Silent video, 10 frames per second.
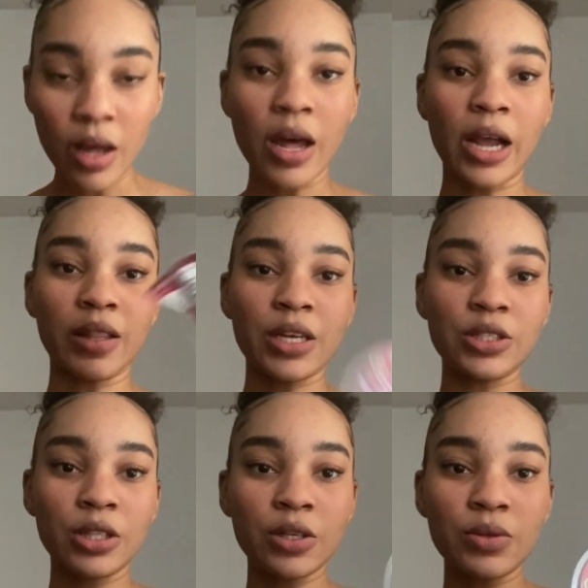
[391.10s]
eyelash
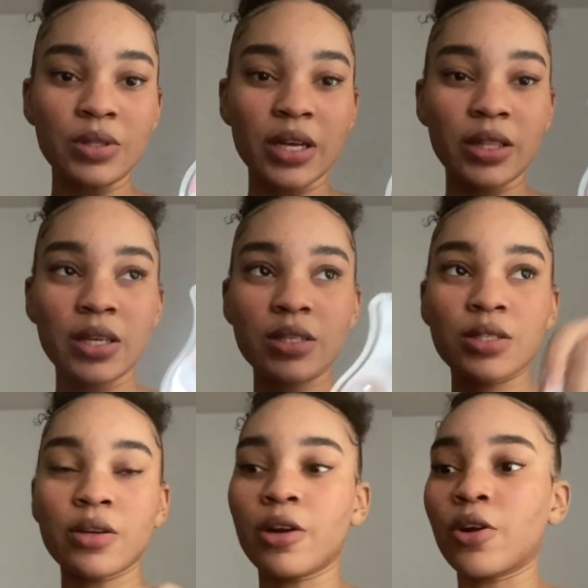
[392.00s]
glues like this
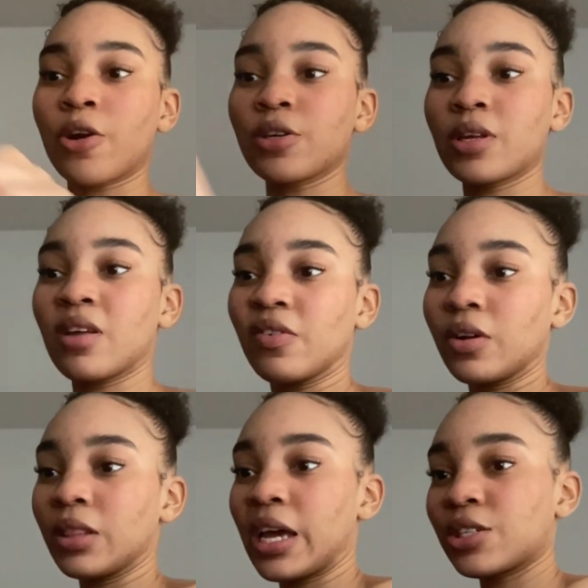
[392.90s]
are hard to get off your
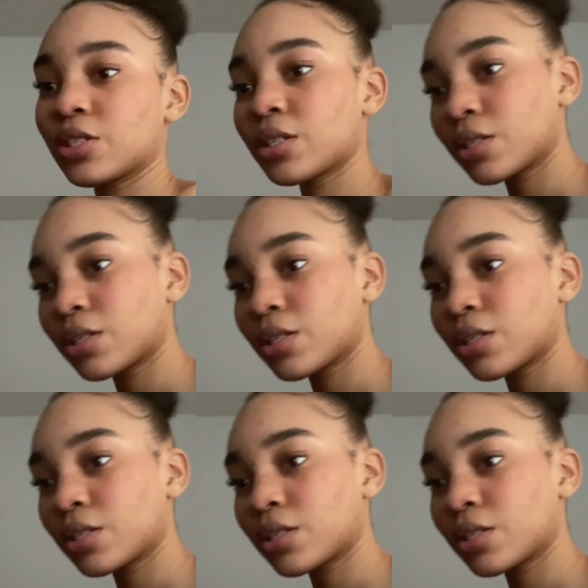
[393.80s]
lashes,